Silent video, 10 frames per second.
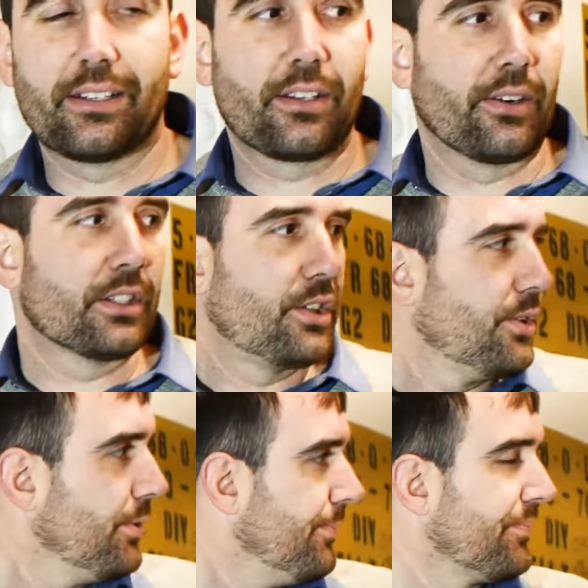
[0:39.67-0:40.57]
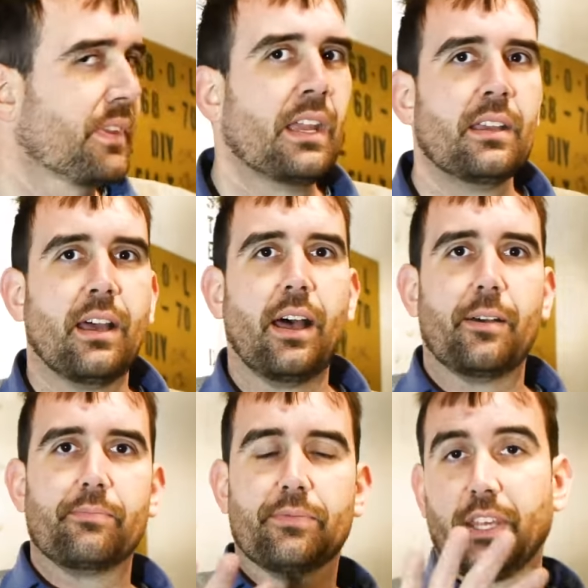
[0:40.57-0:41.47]
of turret two.
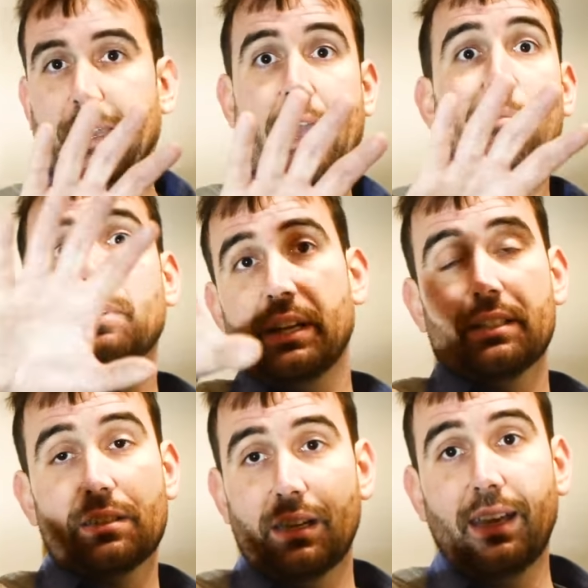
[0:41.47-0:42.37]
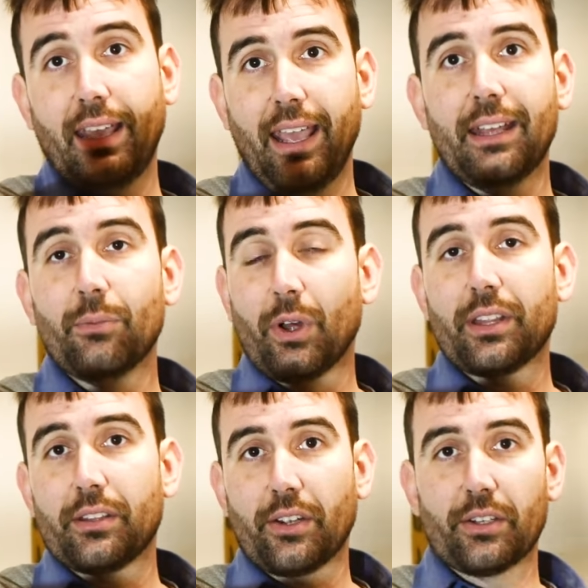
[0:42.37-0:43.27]
Um, the camera is sitting in one
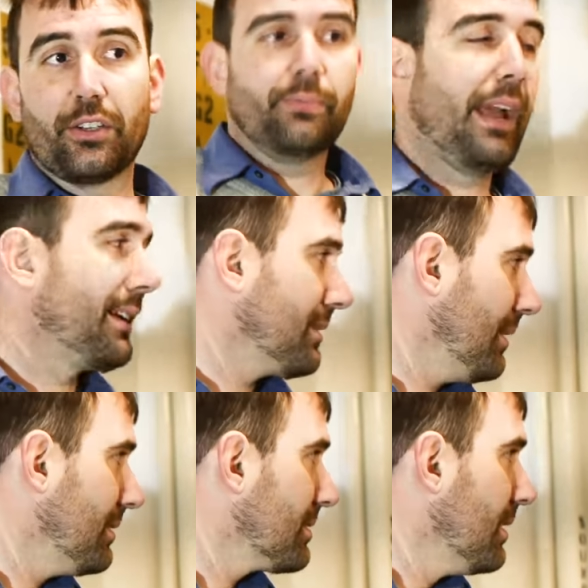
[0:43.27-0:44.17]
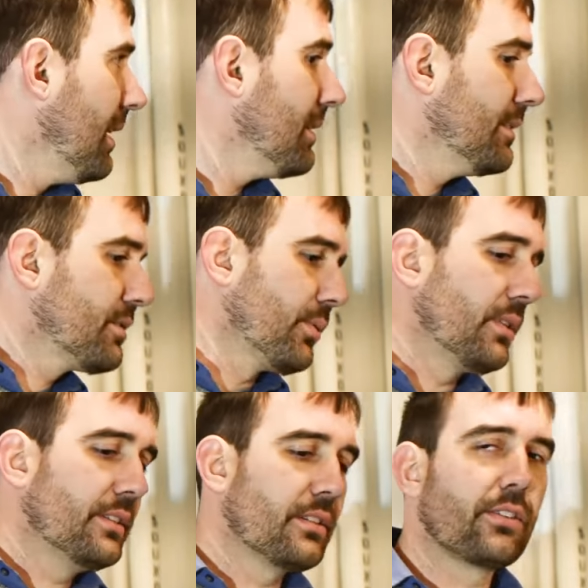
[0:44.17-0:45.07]
of the turret two magazines, and this door
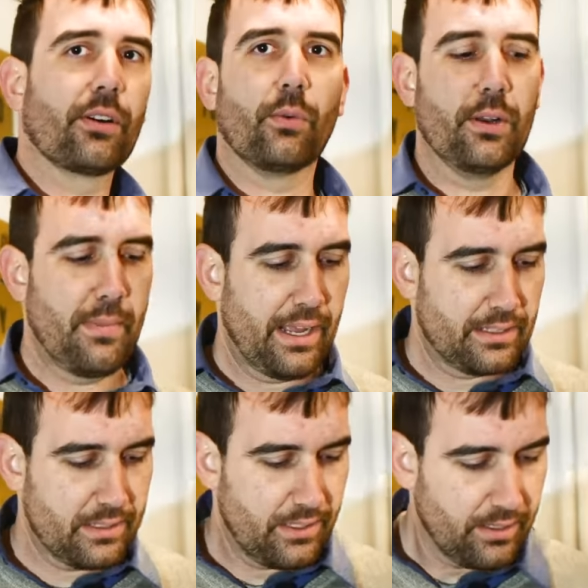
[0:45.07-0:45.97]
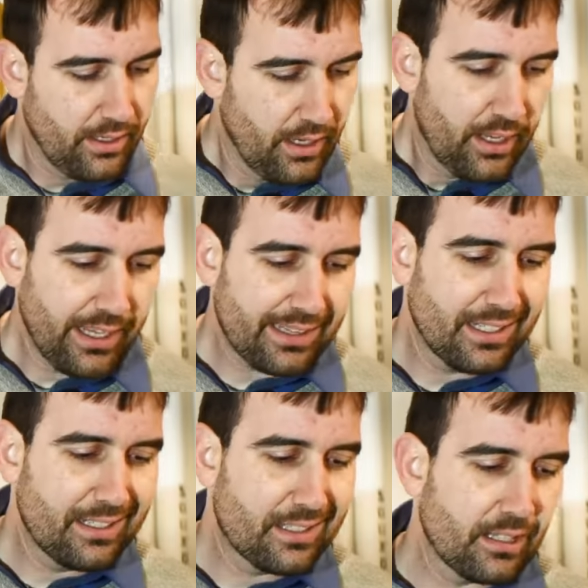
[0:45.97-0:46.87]
leads to turret one magazine. That
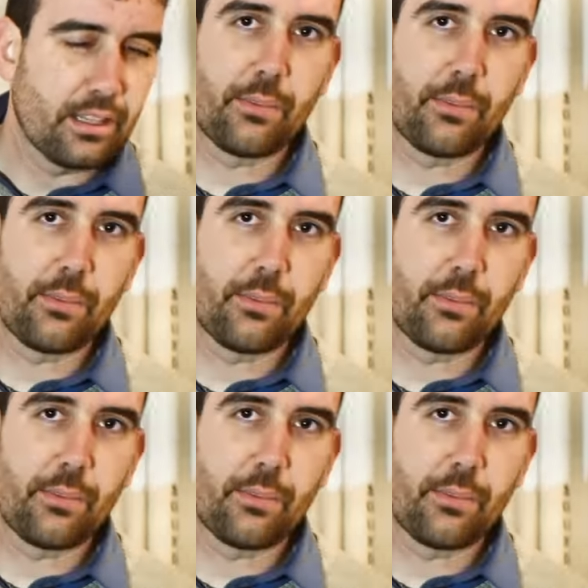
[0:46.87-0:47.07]
leads to the